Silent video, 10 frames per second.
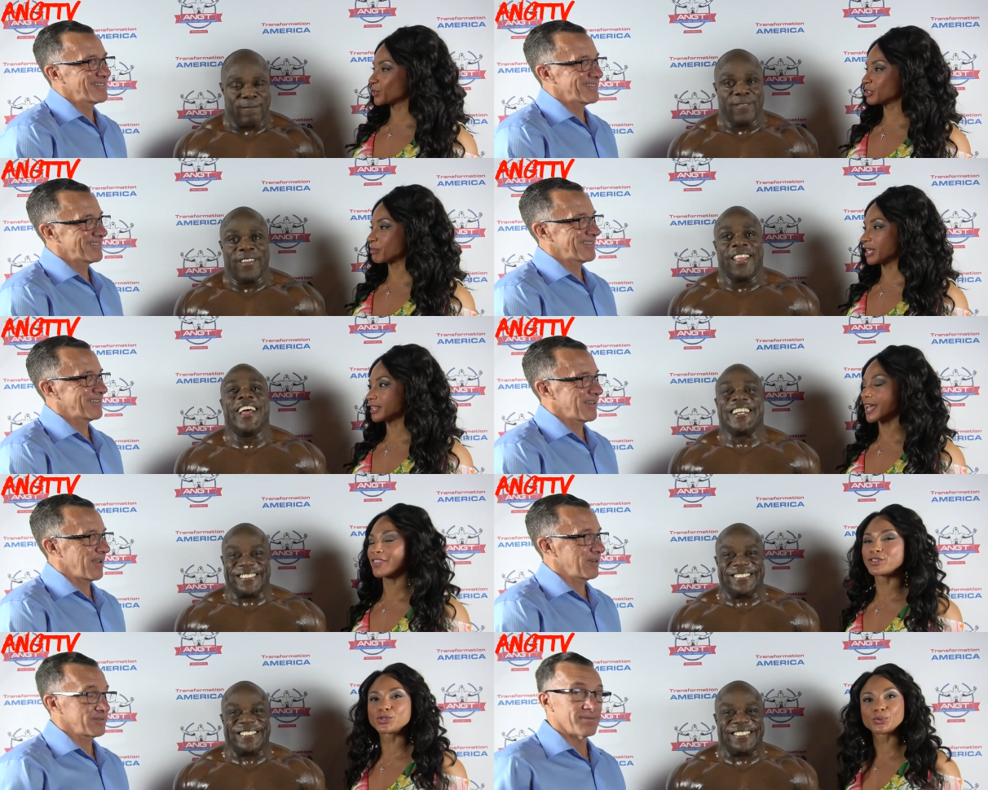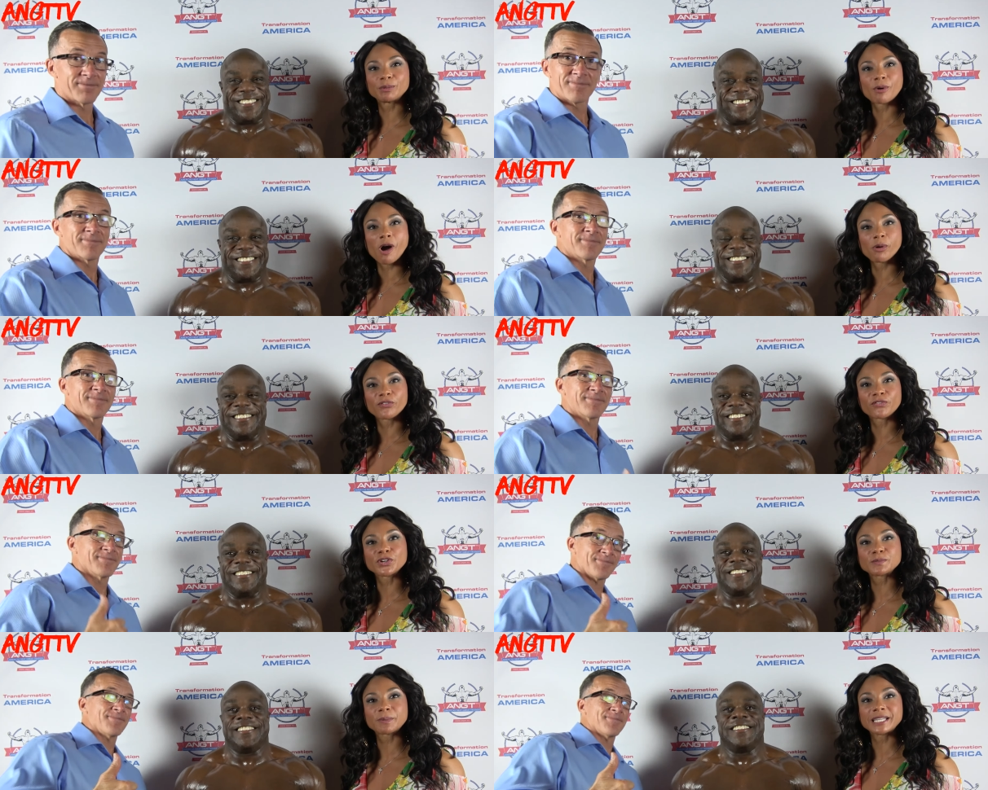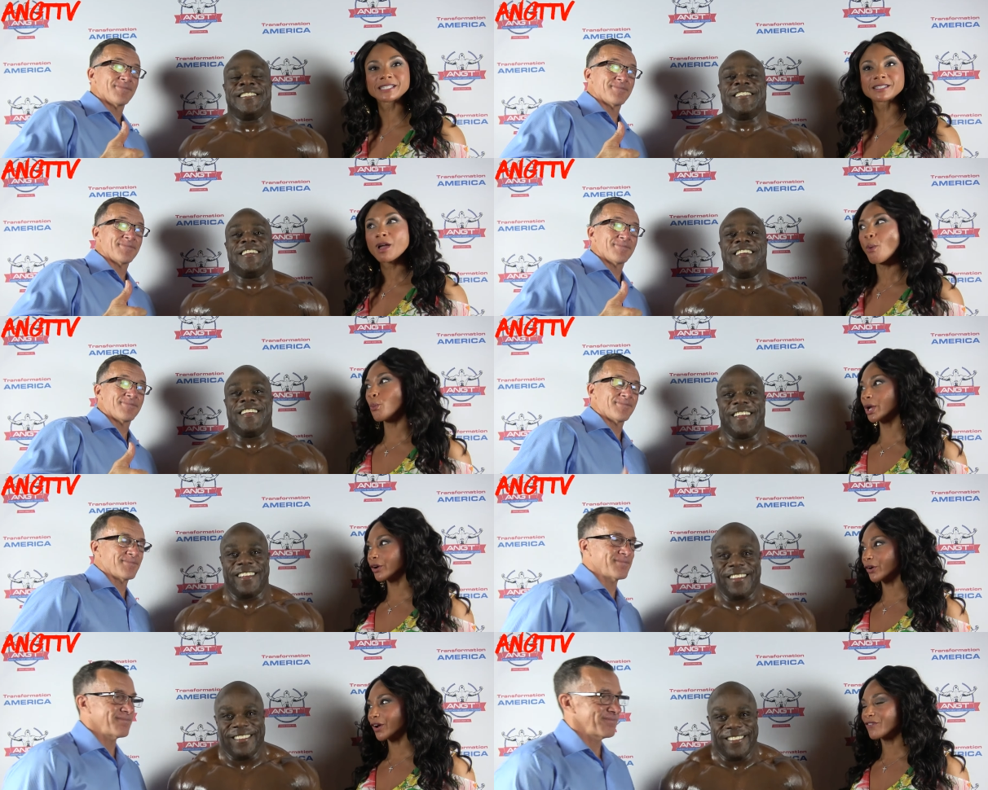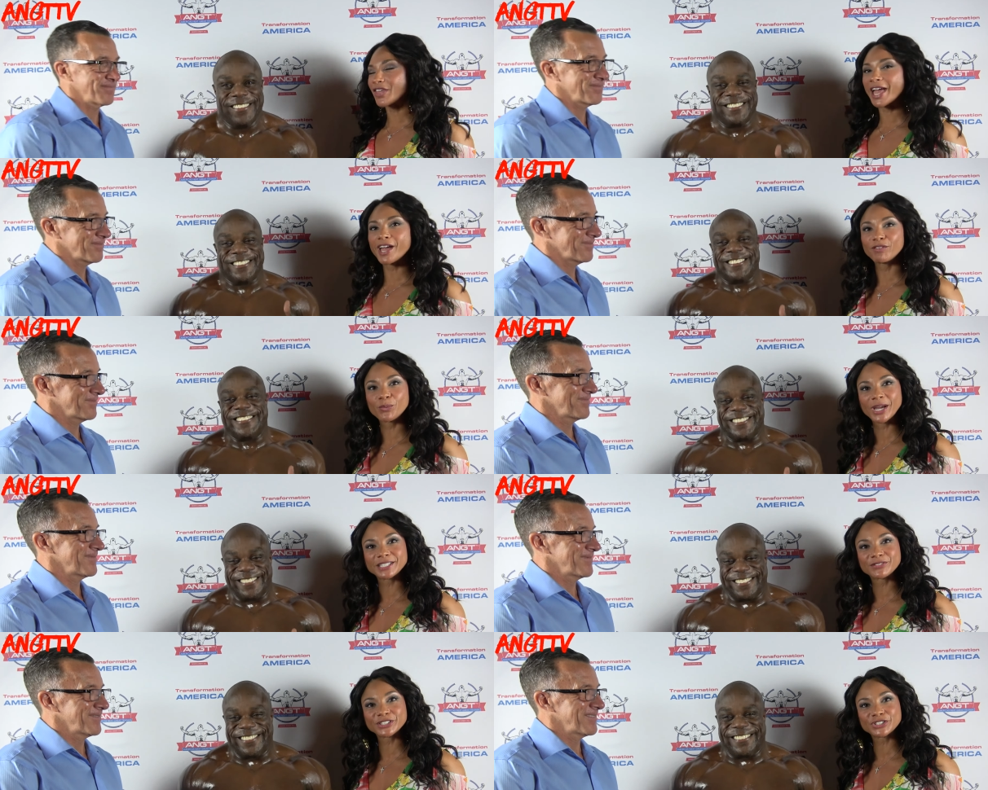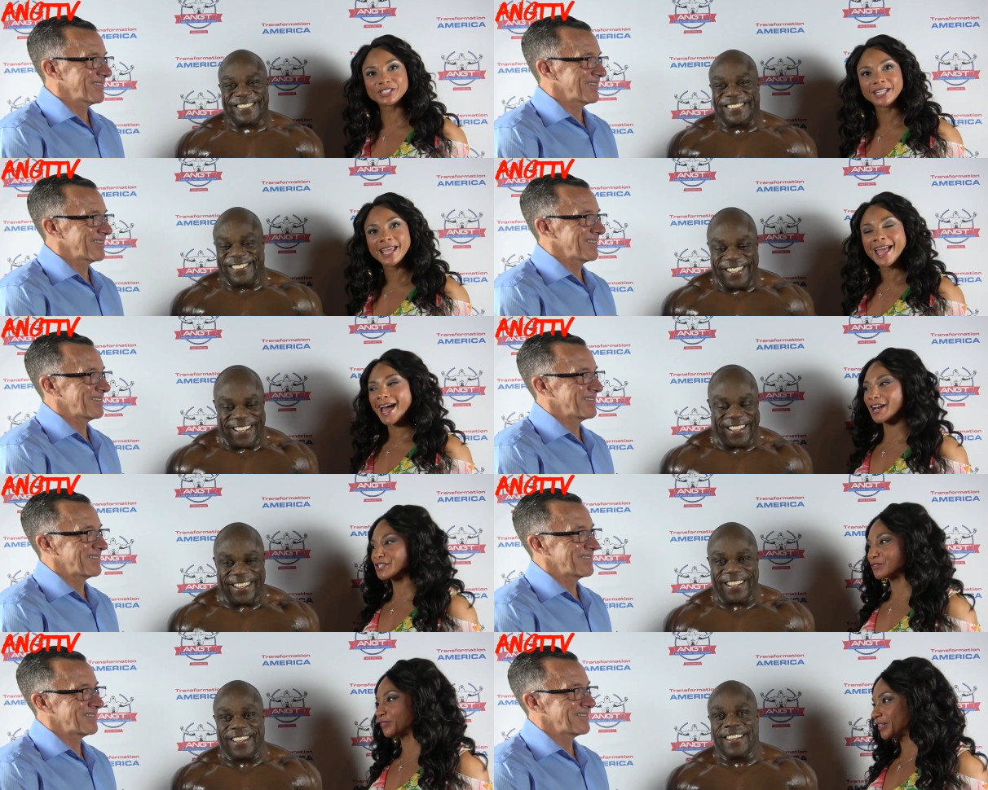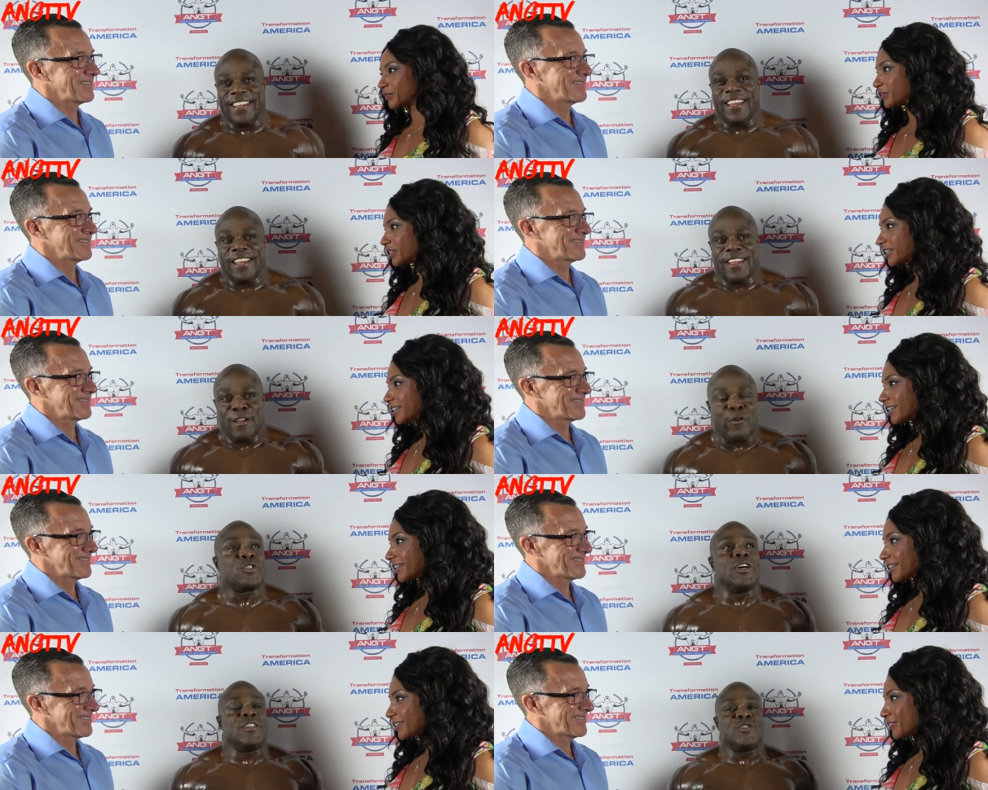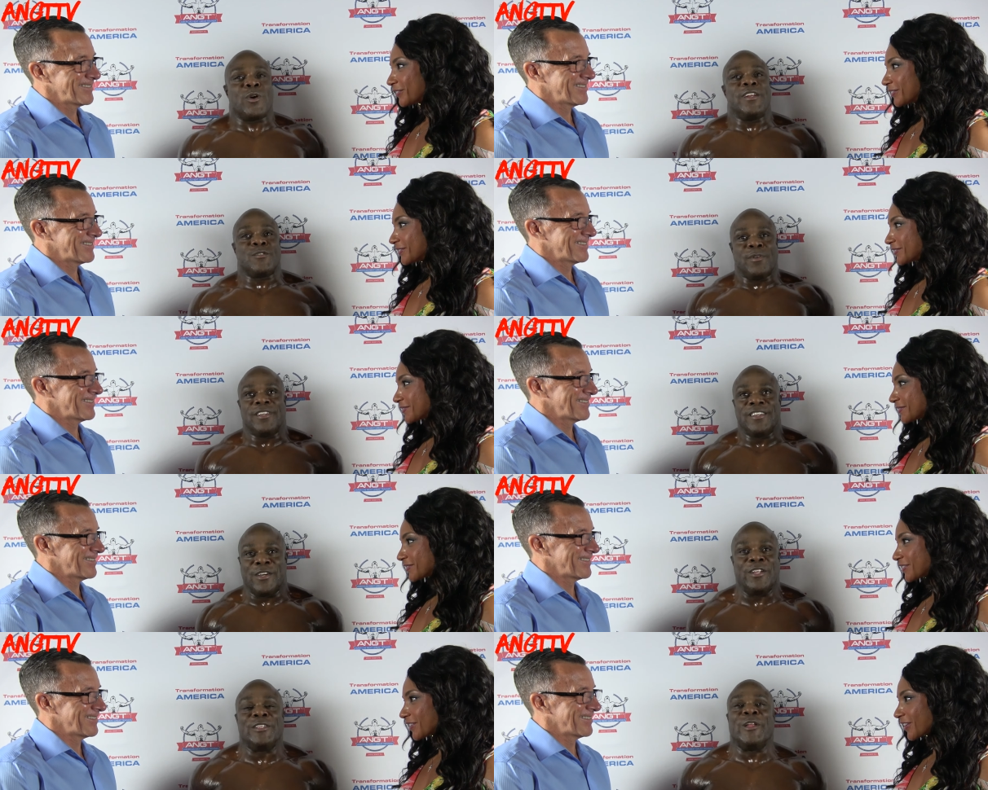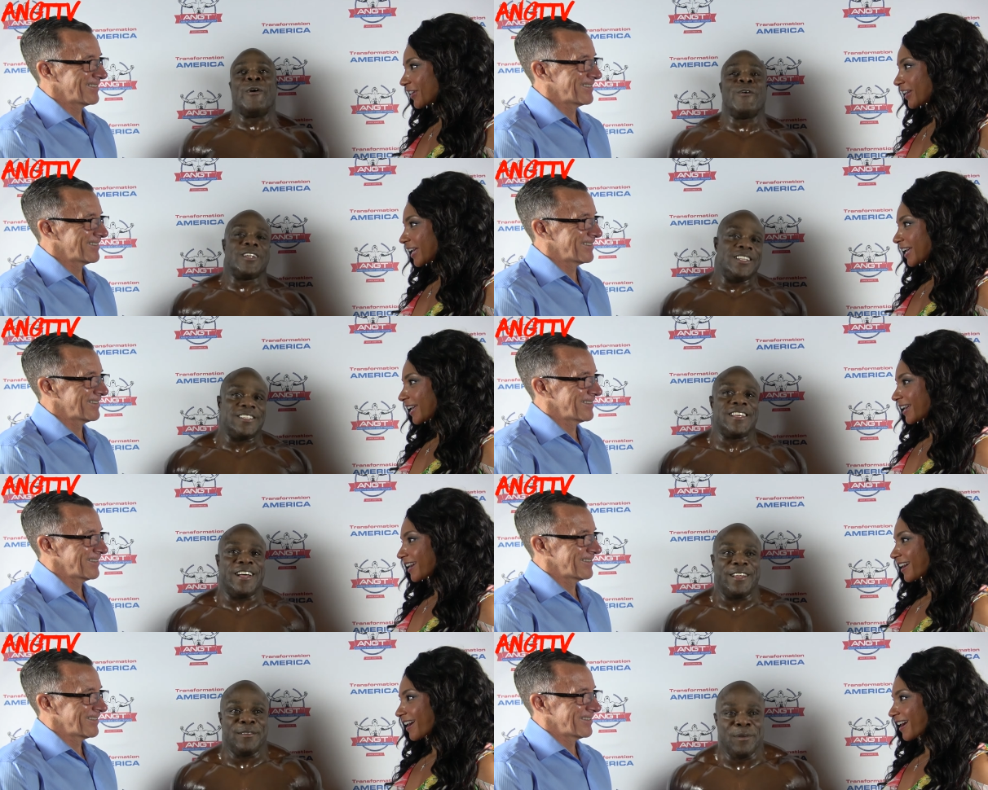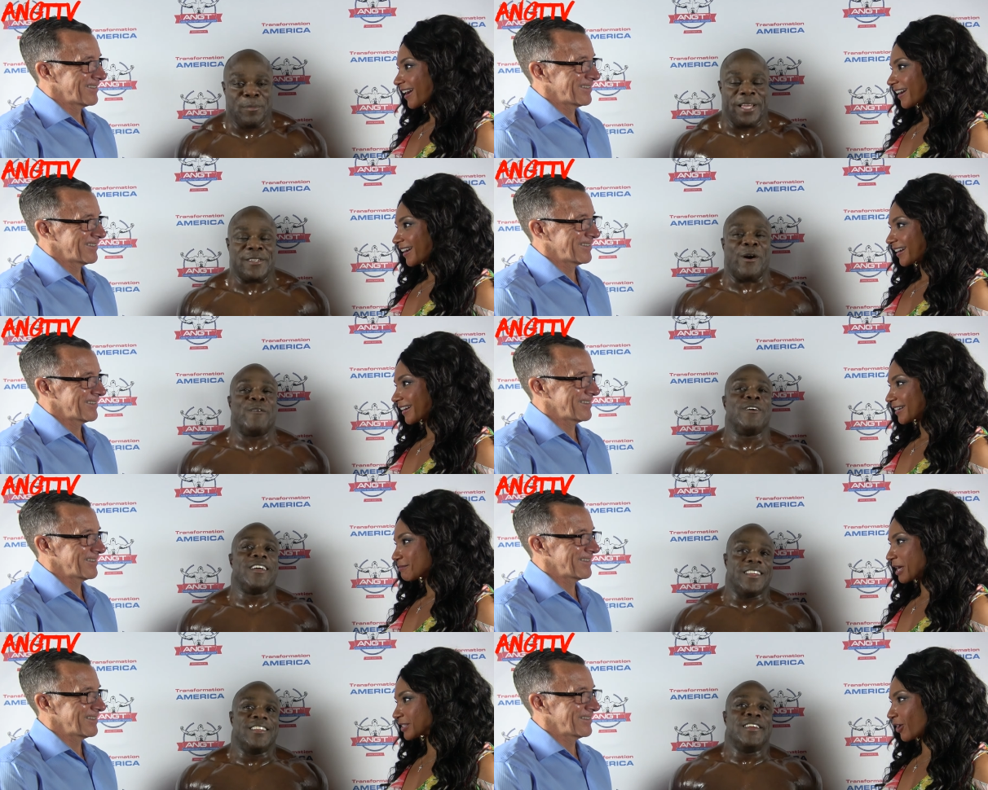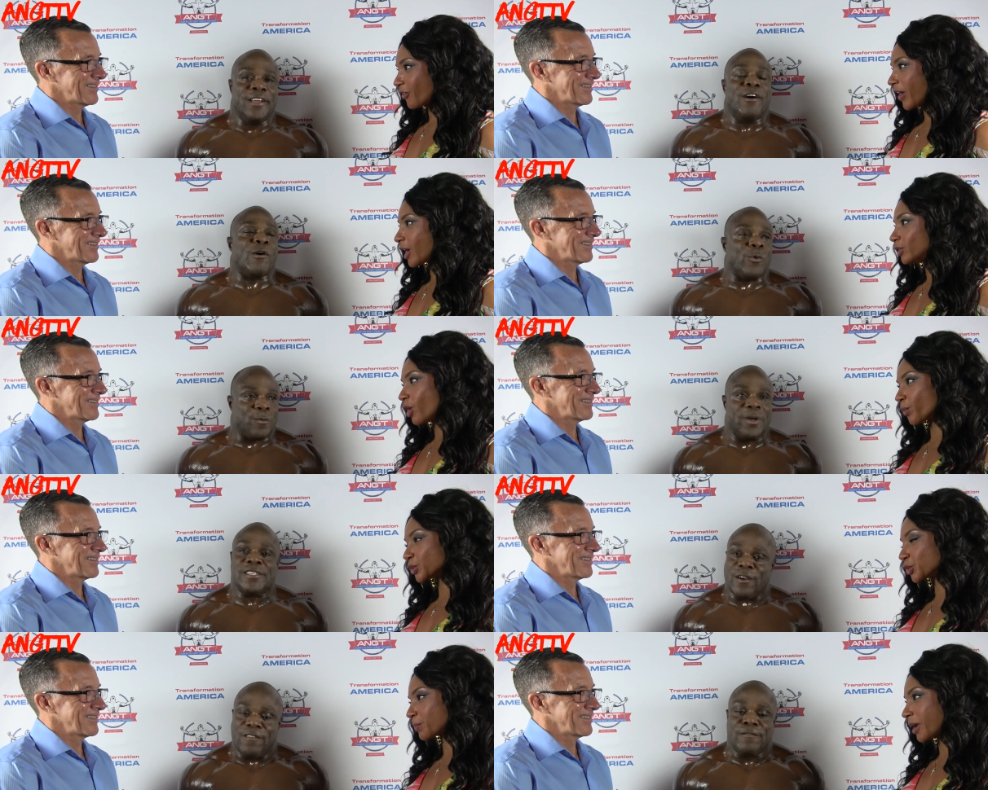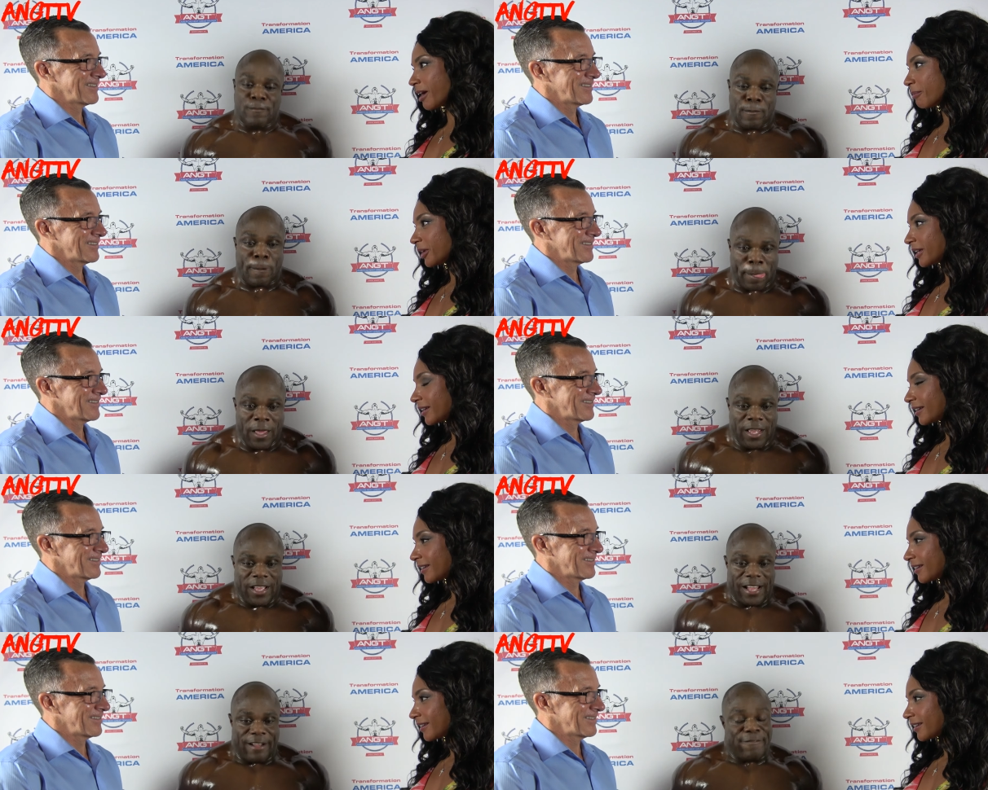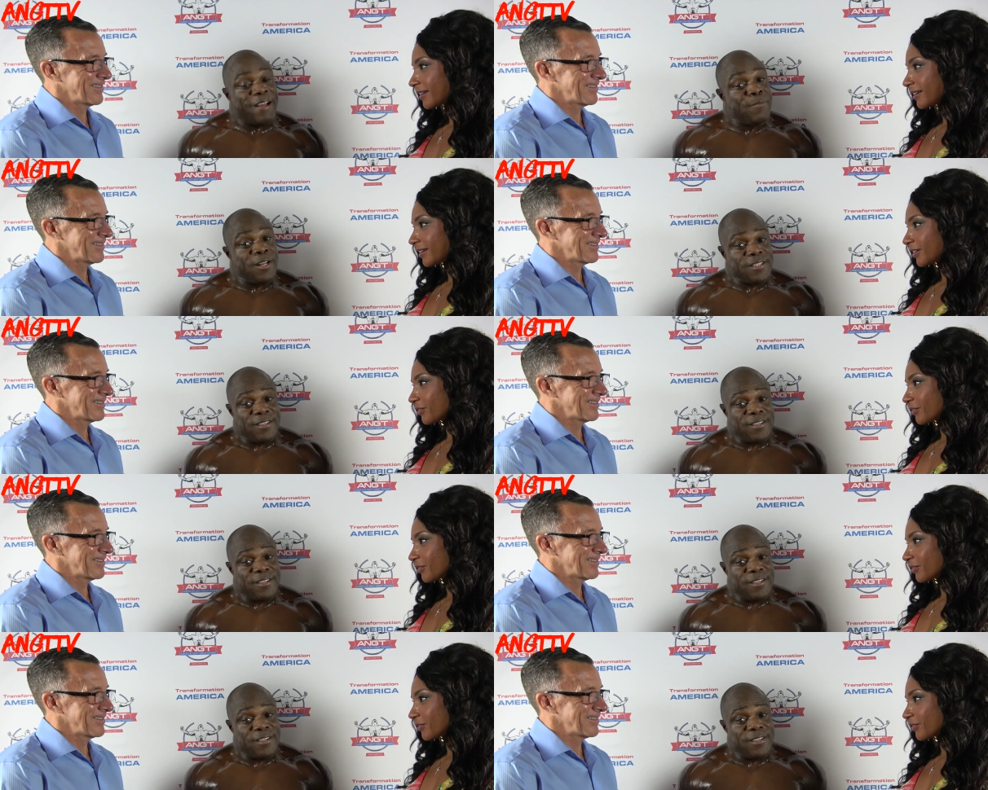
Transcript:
Speaker 1: Smith at the Julie Palmer, first place winner of the heavyweight division. How does it feel?
Speaker 2: Feels good. Training's been good and long, and it's uh, pays off.
Speaker 1: Pays off. How long was your off. prep?
Speaker 2: Uh, five months.